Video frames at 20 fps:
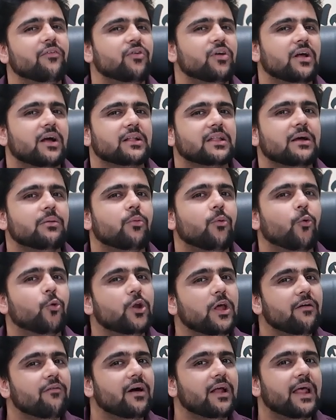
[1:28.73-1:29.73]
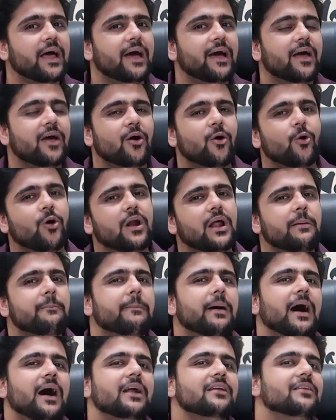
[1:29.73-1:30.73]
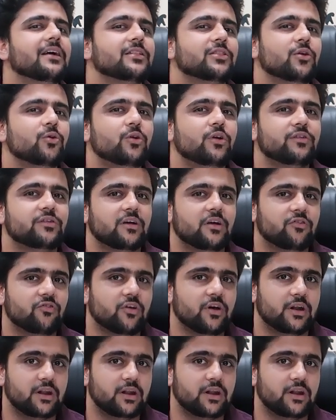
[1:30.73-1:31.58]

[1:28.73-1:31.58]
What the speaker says: is about to run out, and you go out to research.